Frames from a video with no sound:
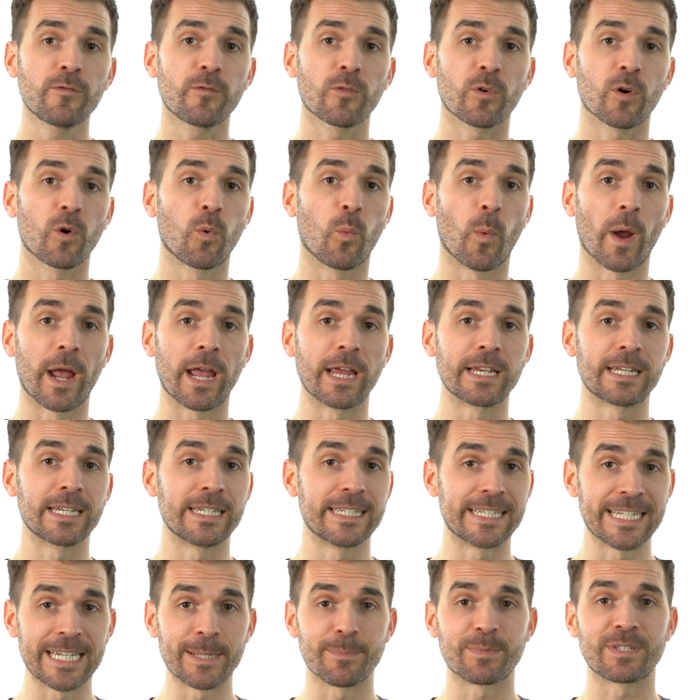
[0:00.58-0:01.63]
for a way to
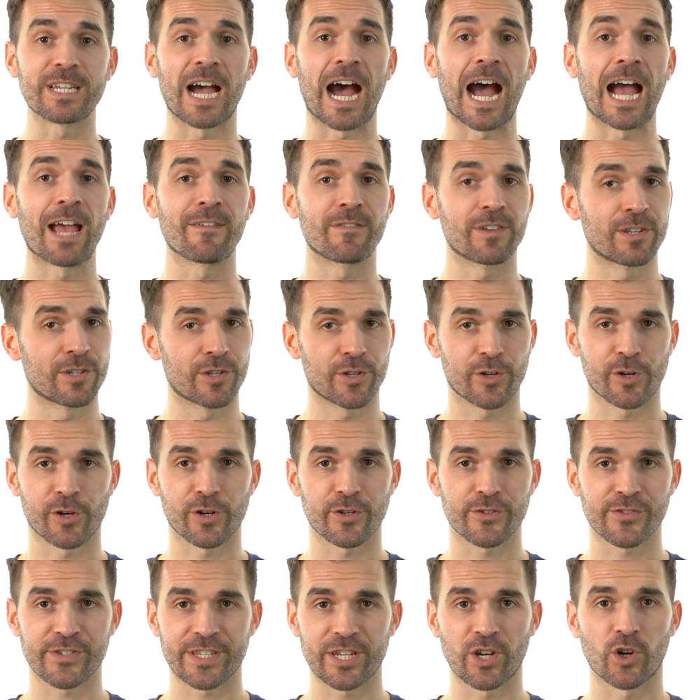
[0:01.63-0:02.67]
deep dive into your
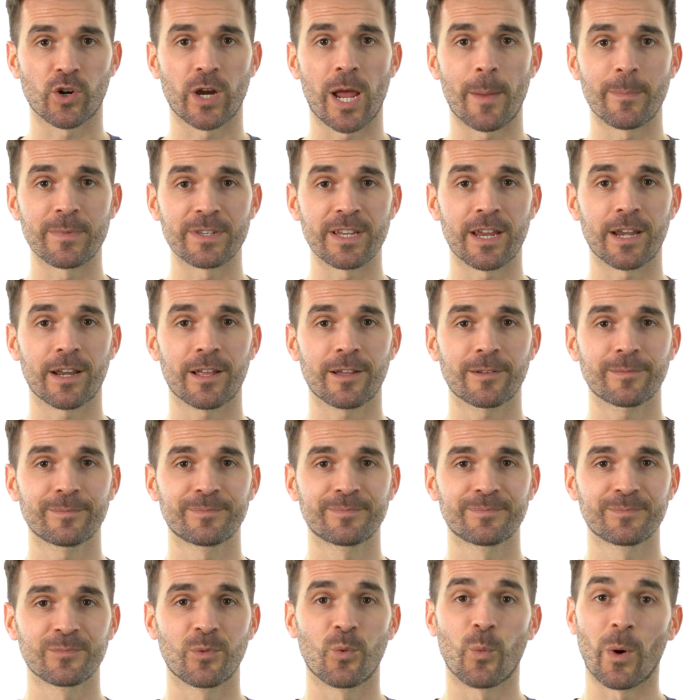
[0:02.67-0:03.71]
CRM data?
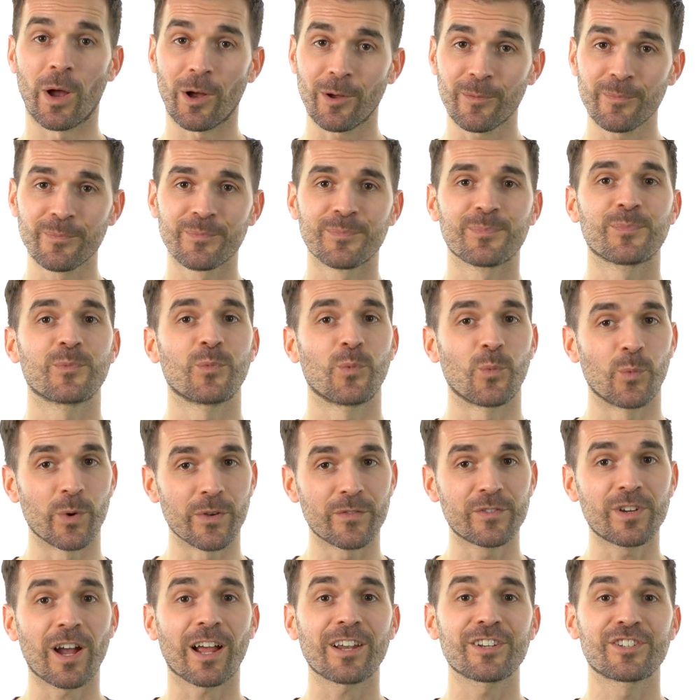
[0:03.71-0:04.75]
Well,
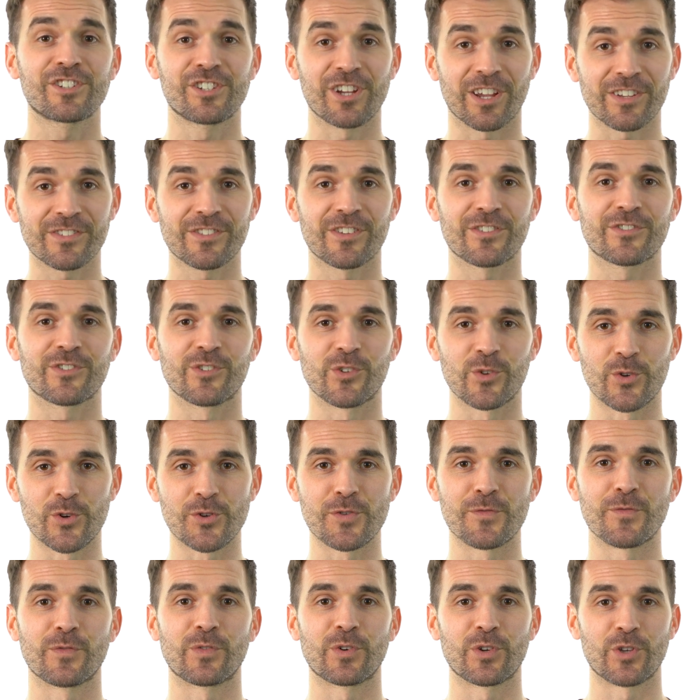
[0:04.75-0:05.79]
we've got just the
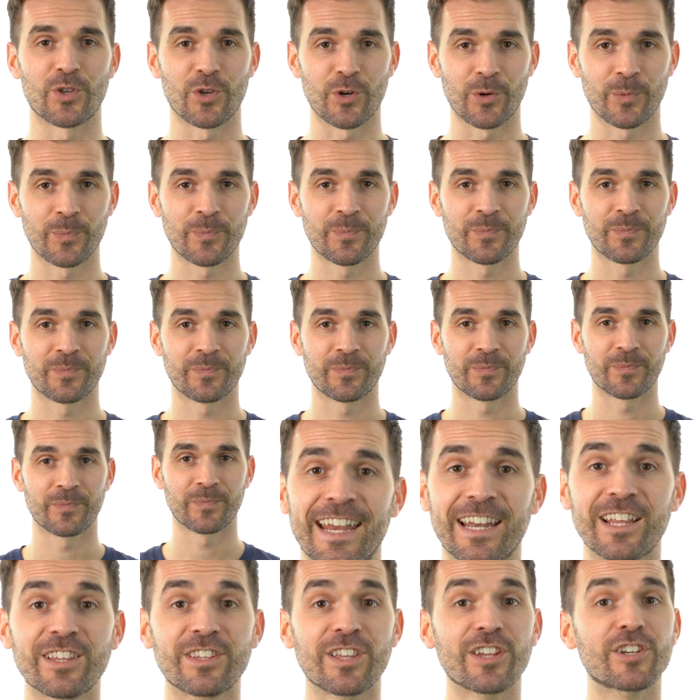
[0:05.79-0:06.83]
solution for you.
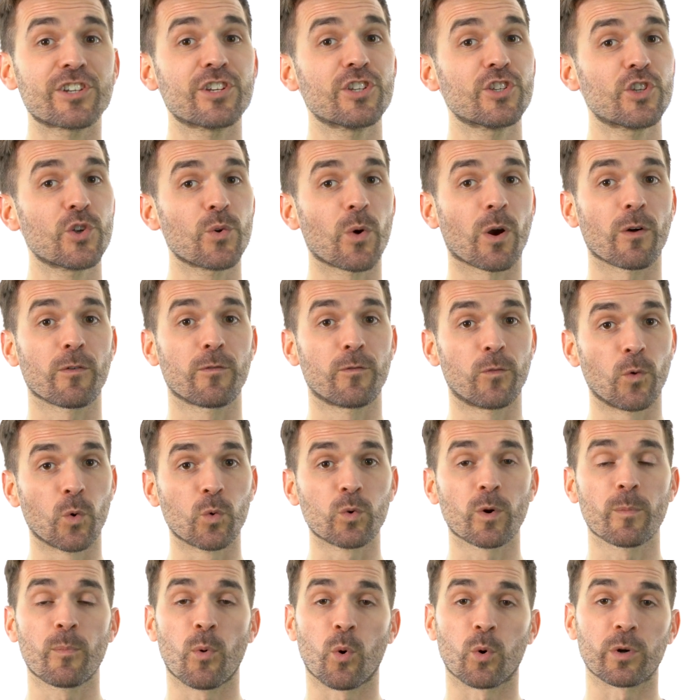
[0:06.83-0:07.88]
In addition to our full
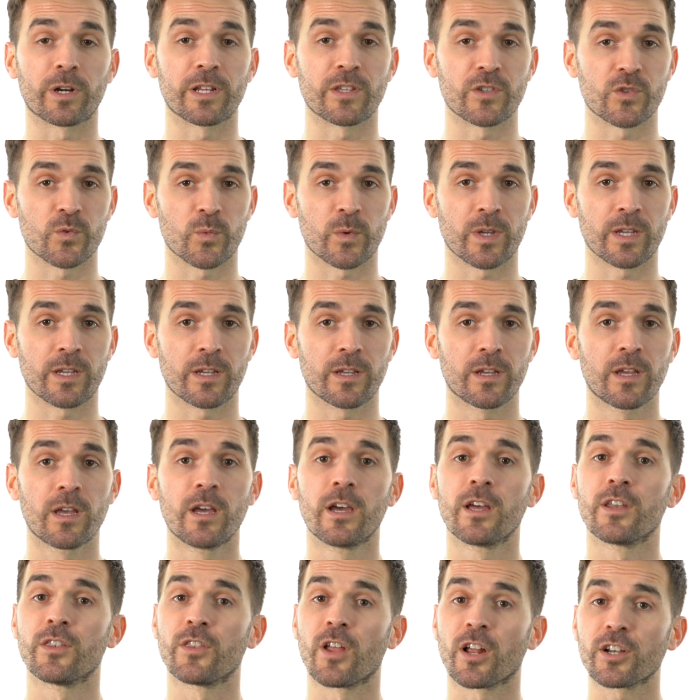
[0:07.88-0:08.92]
reporting suite,
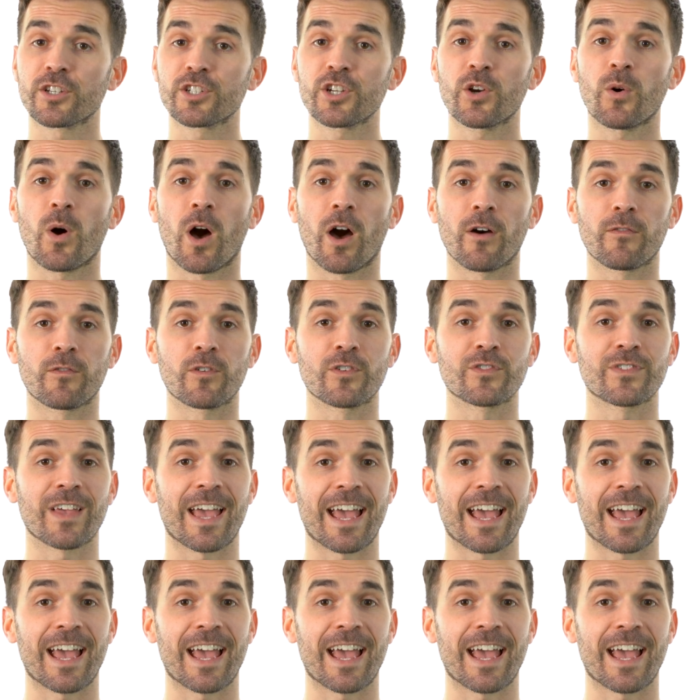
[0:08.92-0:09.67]
Nutshell offers